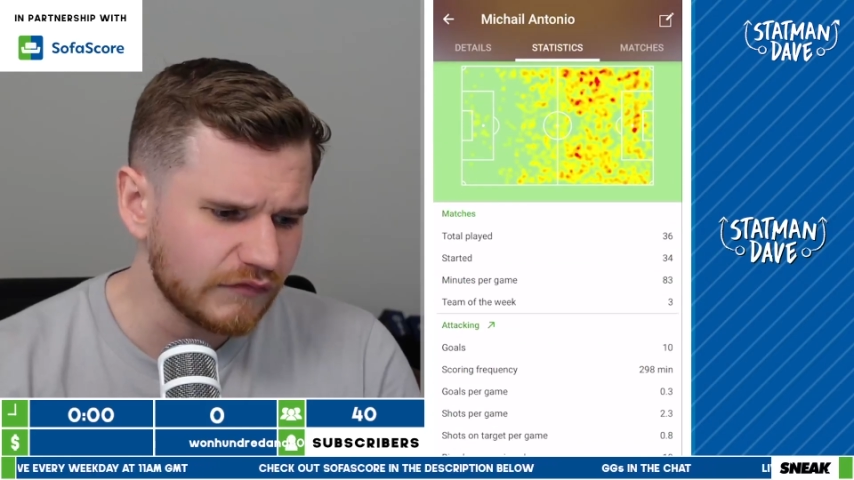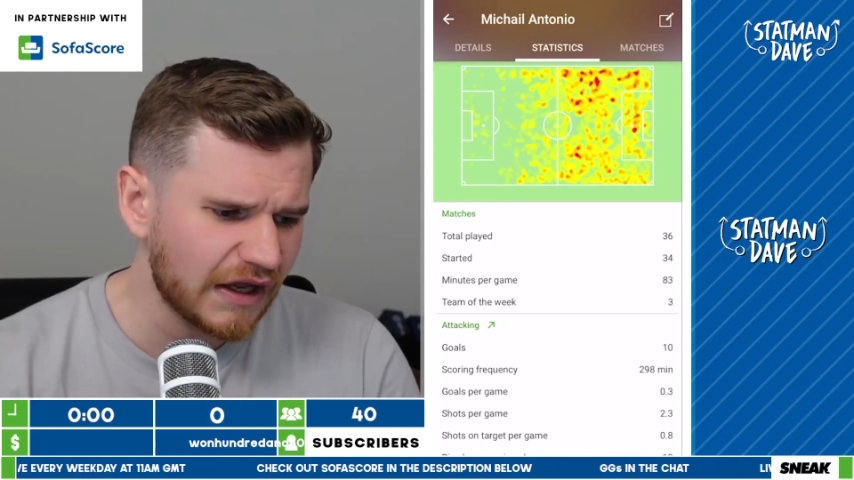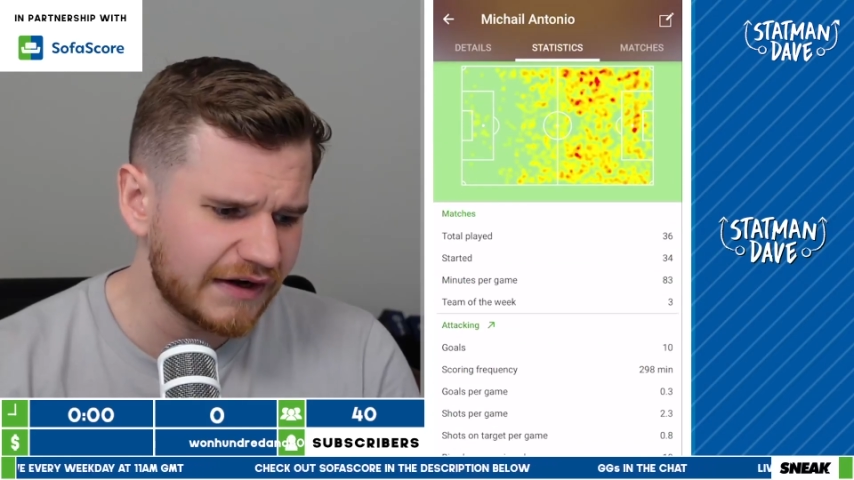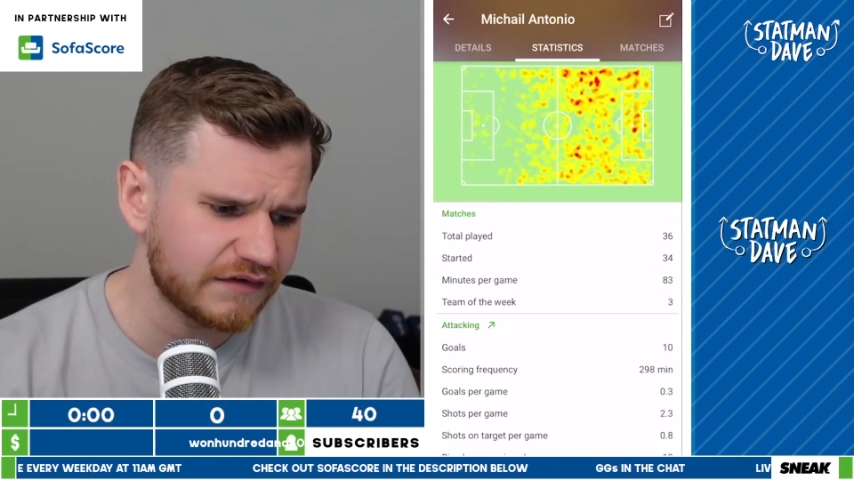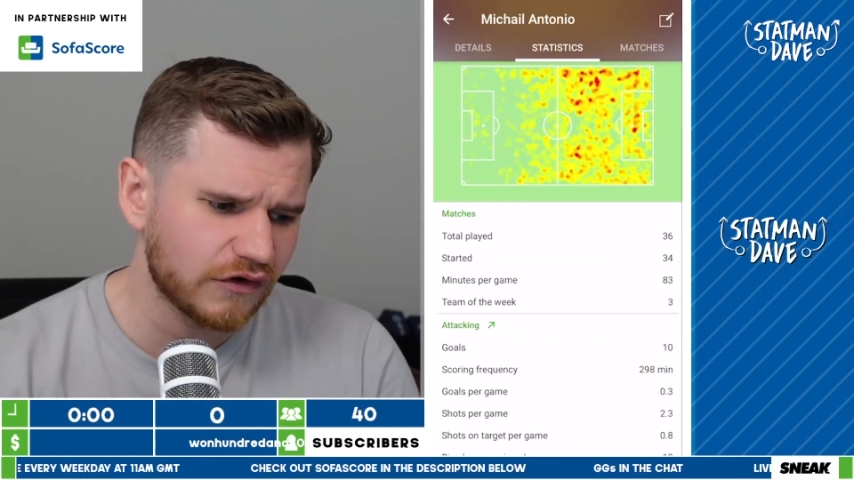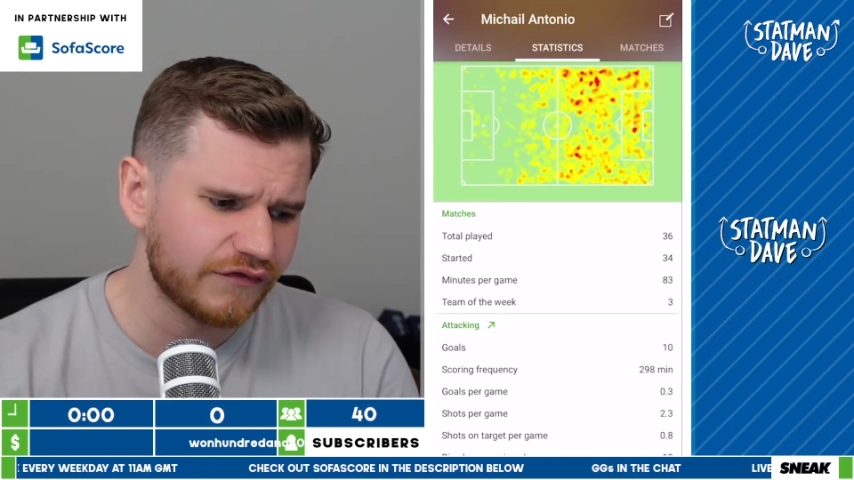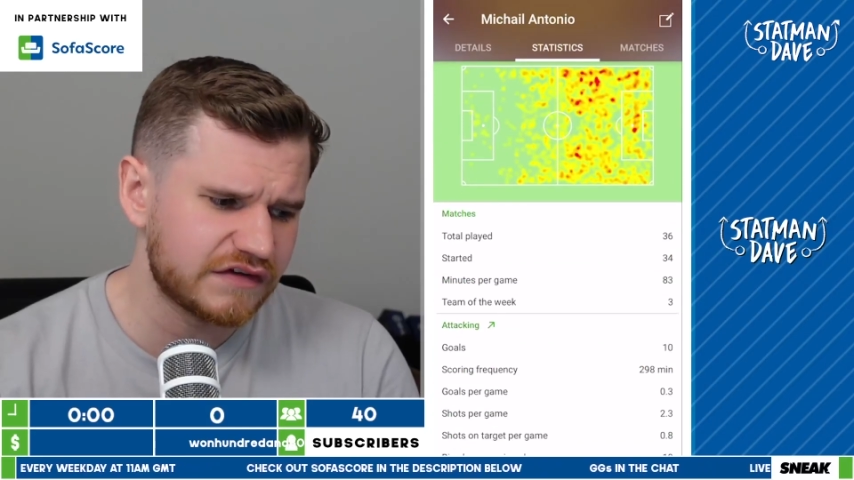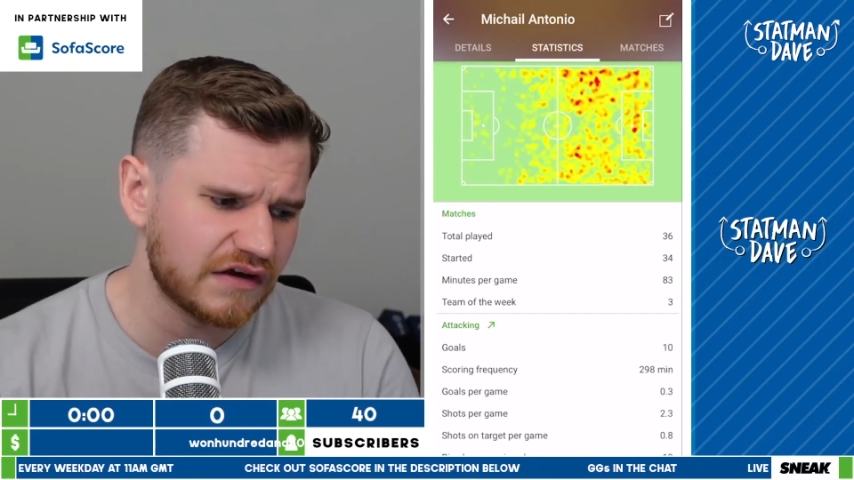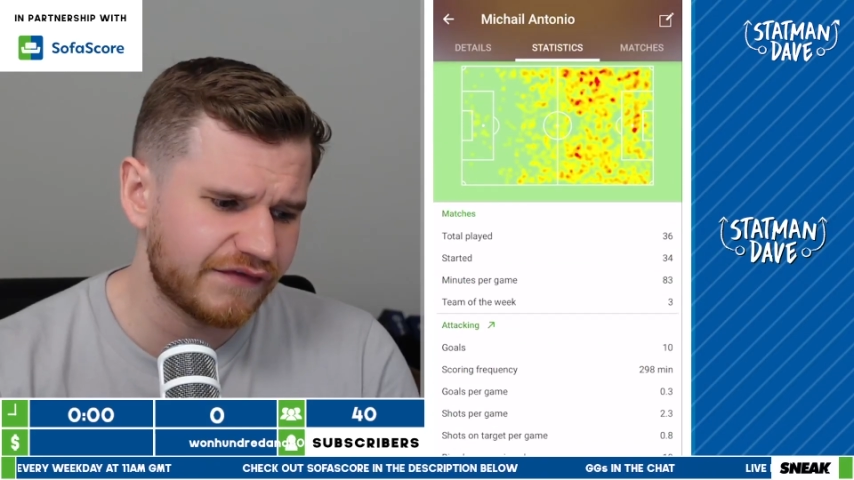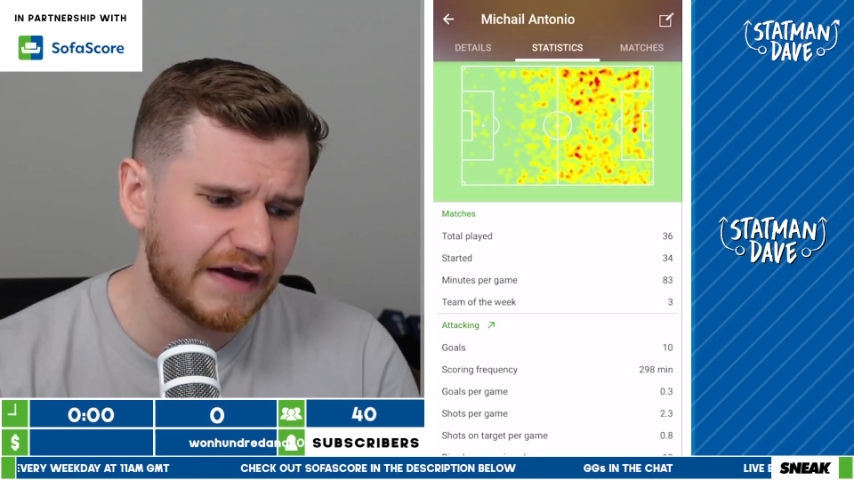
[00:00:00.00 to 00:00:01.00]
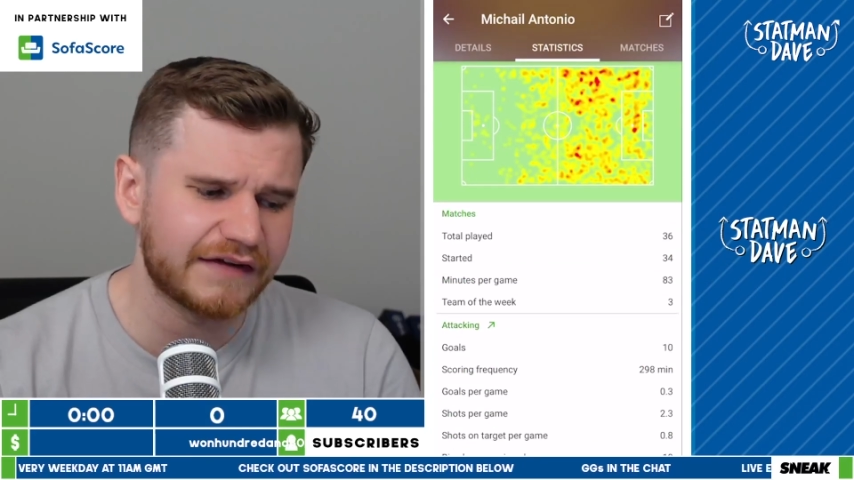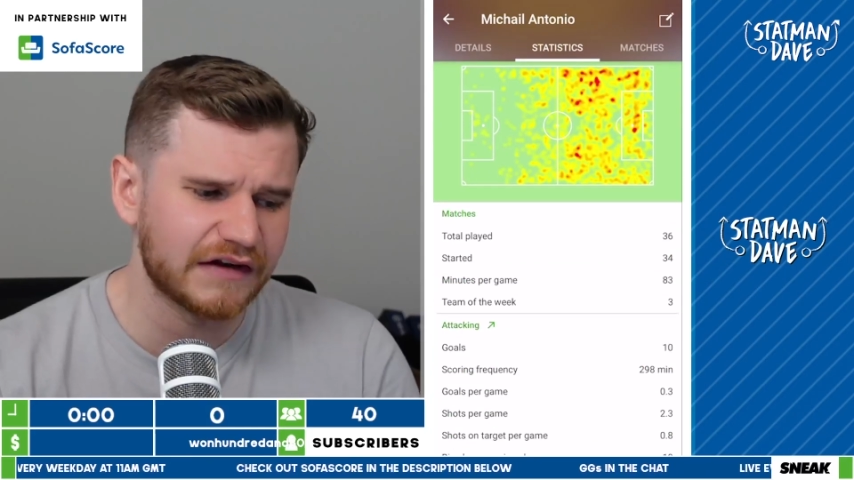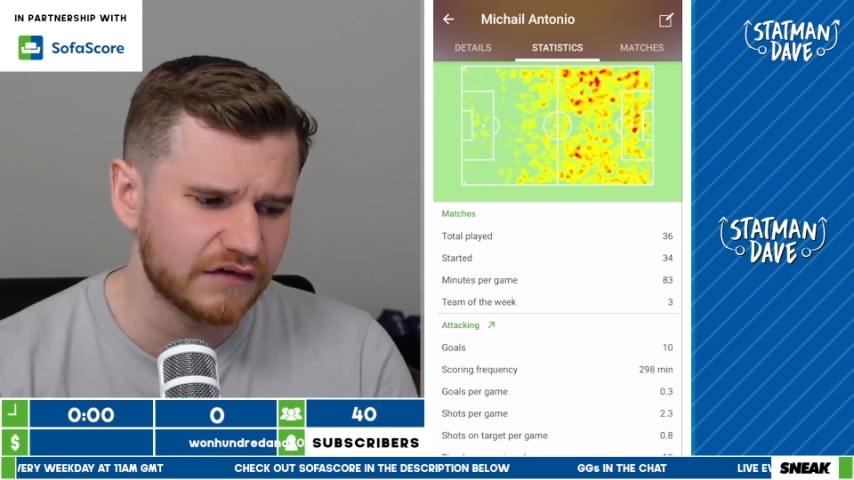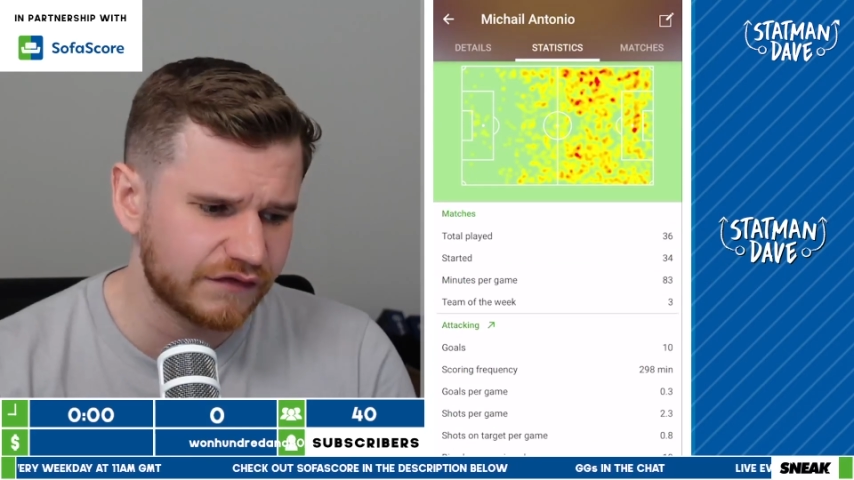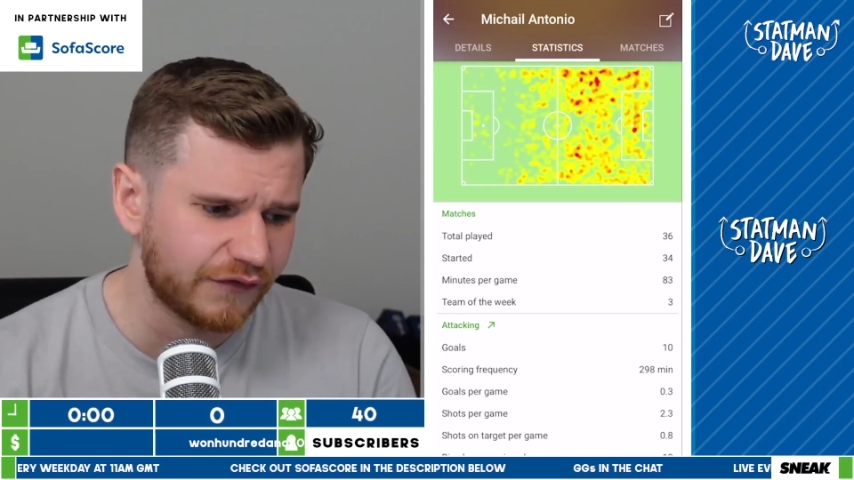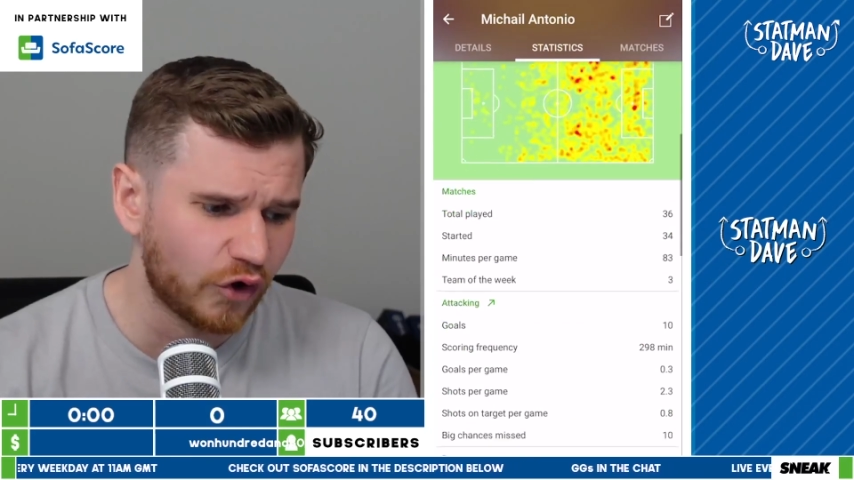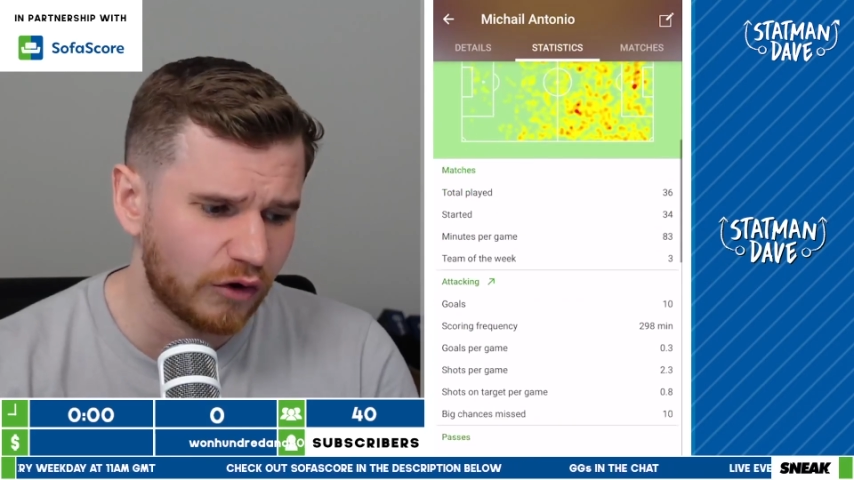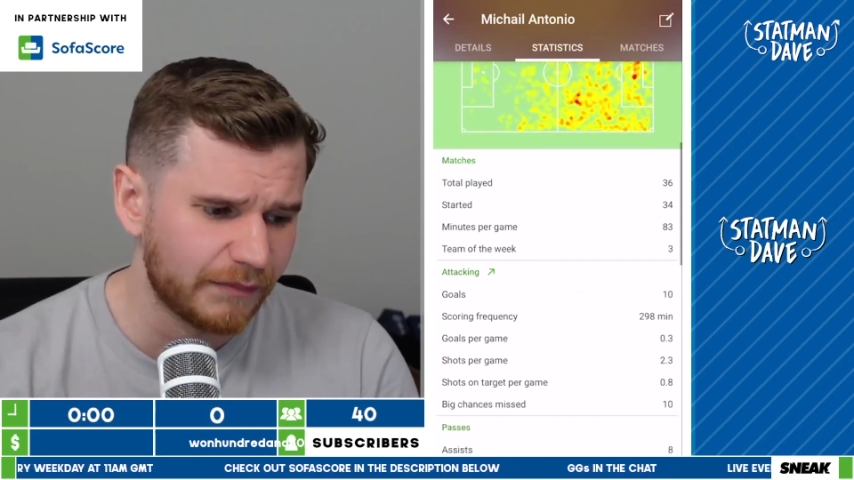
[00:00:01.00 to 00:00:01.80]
And it's obviously affected his form,